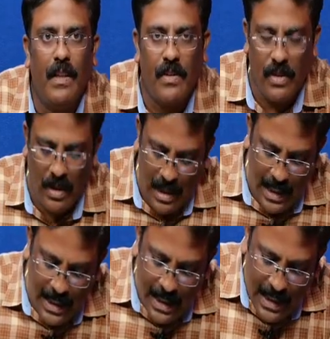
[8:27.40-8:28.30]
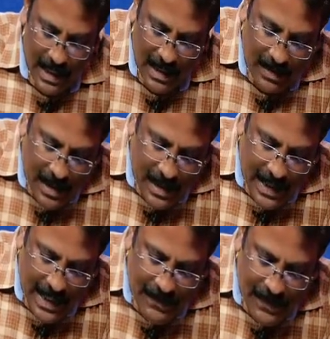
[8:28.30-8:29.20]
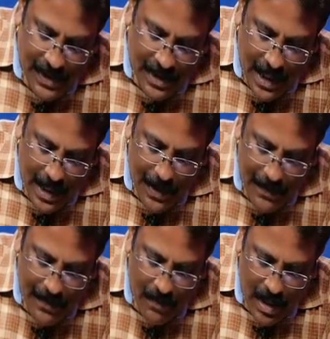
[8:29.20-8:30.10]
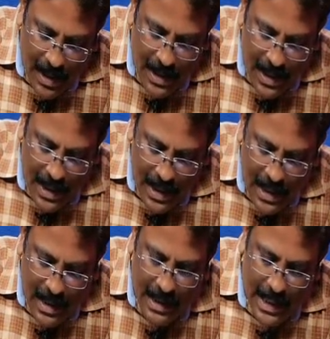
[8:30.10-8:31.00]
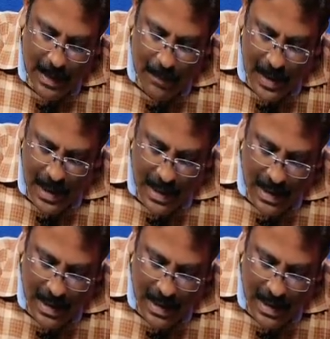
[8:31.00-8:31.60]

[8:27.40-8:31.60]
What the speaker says: So accordingly, this is the edge which is running between what? EAB,